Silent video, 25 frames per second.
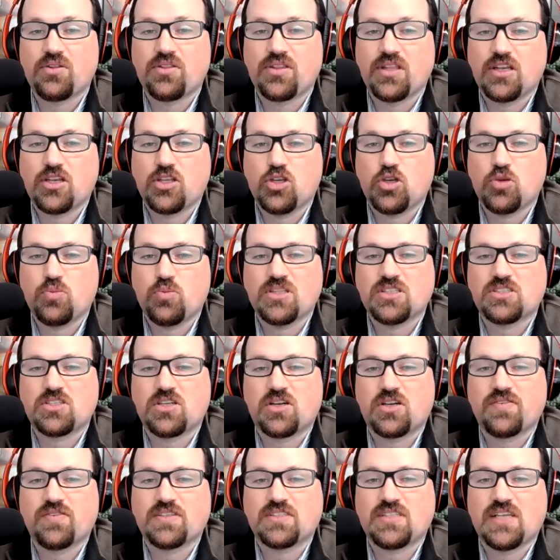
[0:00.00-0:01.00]
and human
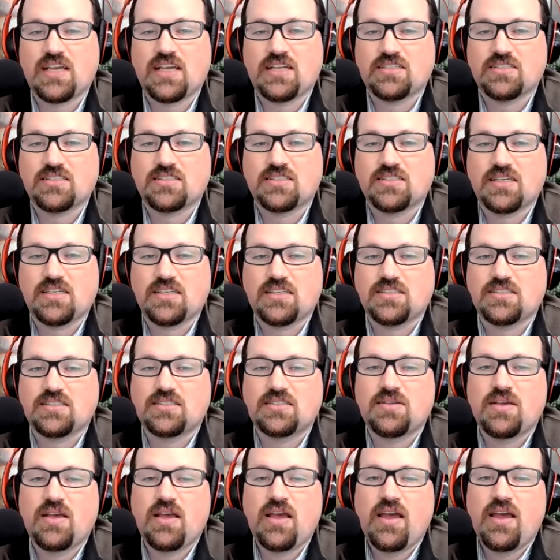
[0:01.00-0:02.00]
service agencies.